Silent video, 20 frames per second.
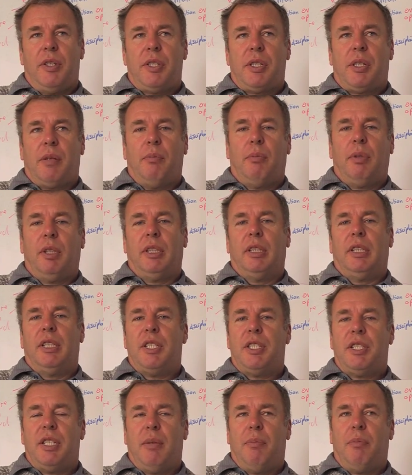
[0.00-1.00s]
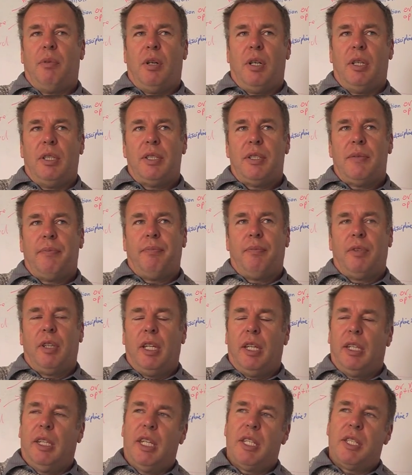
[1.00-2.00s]
is completely stepwise,
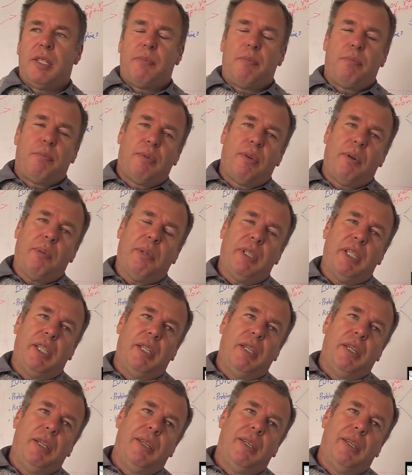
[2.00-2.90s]
and that's probably